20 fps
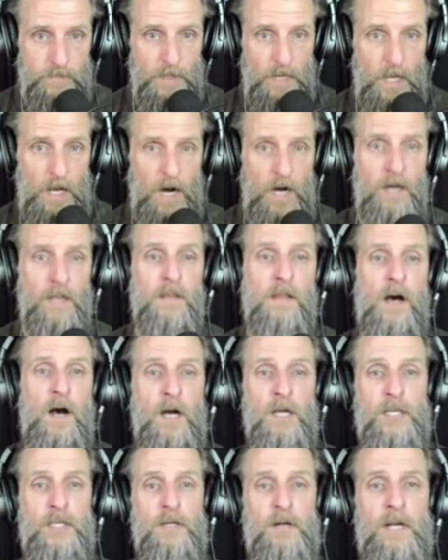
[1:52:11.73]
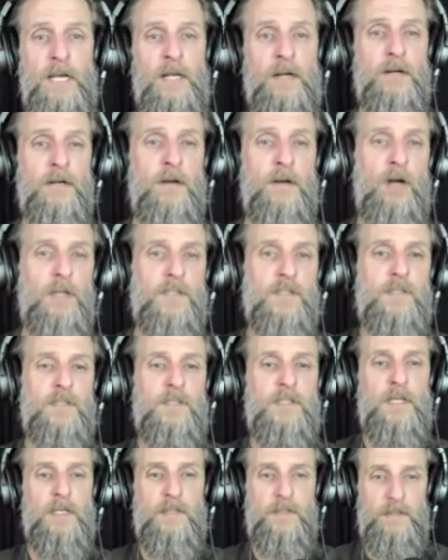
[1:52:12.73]
Unlock your inner
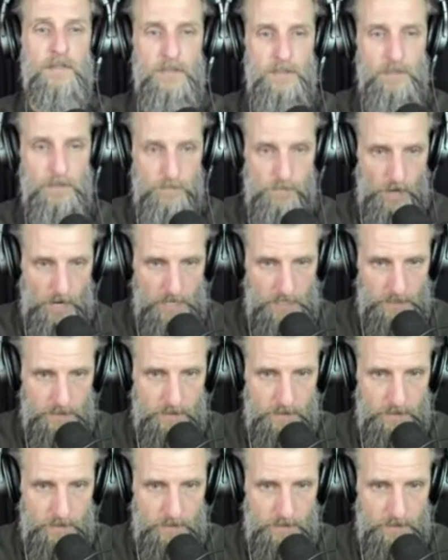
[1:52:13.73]
narcissist right?